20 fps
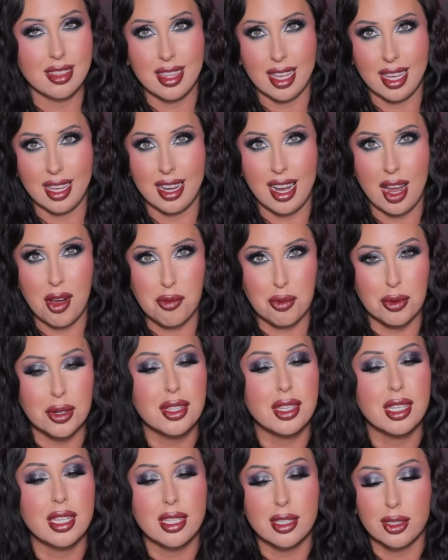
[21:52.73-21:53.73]
that I
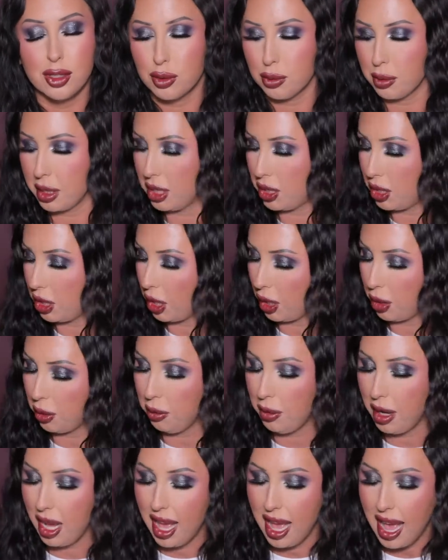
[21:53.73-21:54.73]
really enjoy
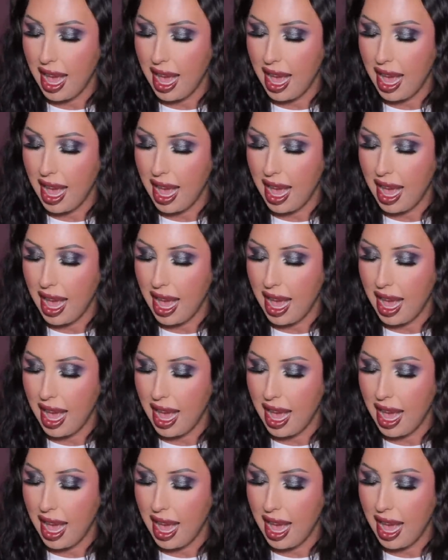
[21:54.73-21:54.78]
too.